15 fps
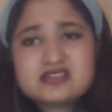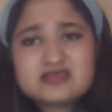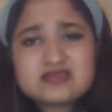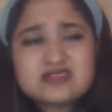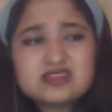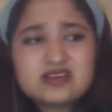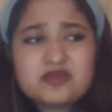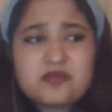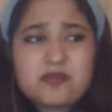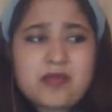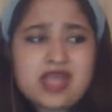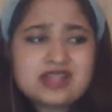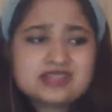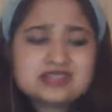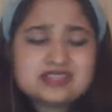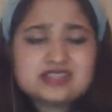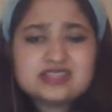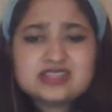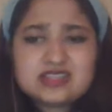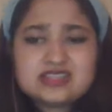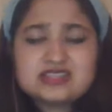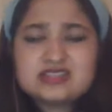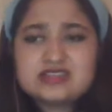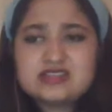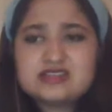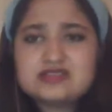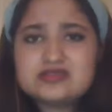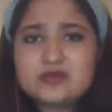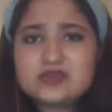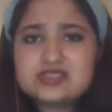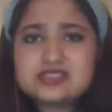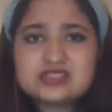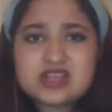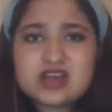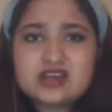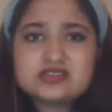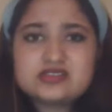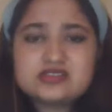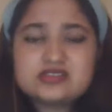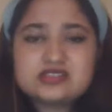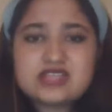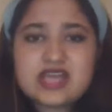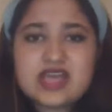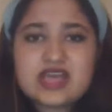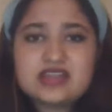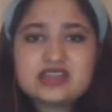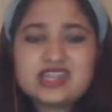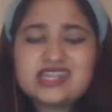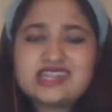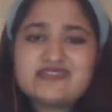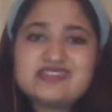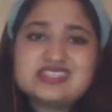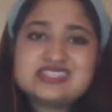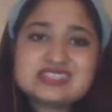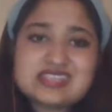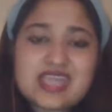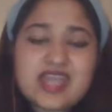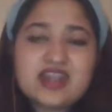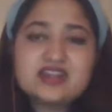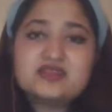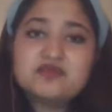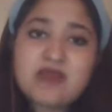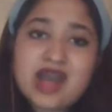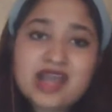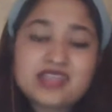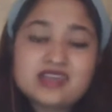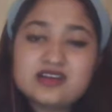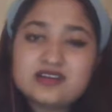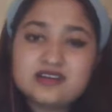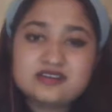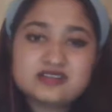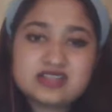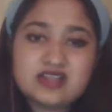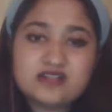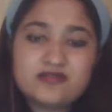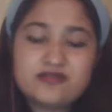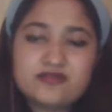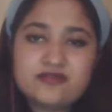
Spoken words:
The mental illness was such that it even scared Maya herself.